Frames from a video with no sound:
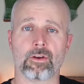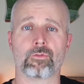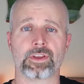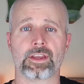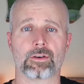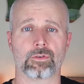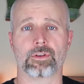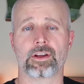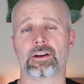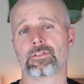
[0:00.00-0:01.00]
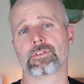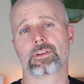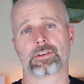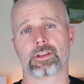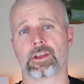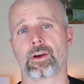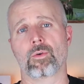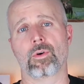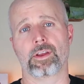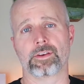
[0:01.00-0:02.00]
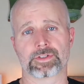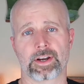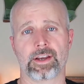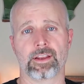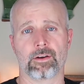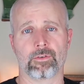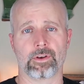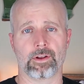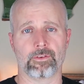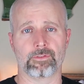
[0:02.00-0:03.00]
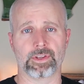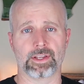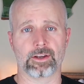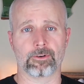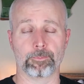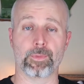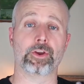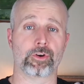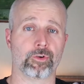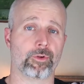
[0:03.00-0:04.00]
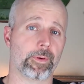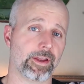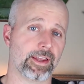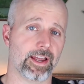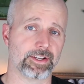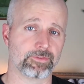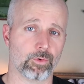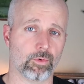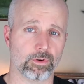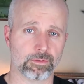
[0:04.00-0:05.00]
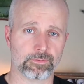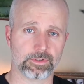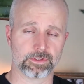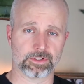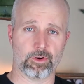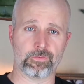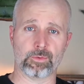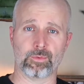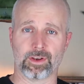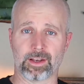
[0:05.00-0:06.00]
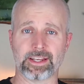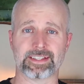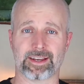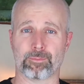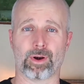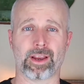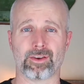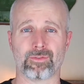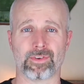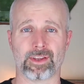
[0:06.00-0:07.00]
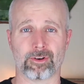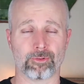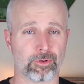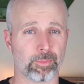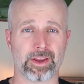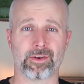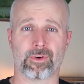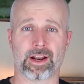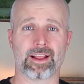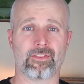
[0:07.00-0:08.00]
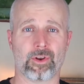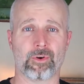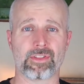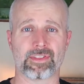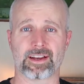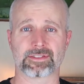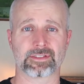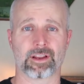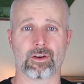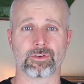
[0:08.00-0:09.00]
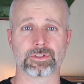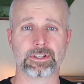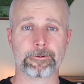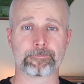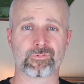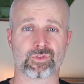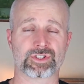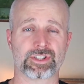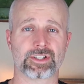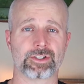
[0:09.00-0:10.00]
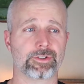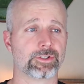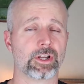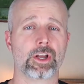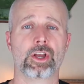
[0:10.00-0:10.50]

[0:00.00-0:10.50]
vehicle left to go and trade in on another vehicle that you're going to pay cash for. So if you lease a brand new vehicle, you're paying right at $30,000 for 6 years.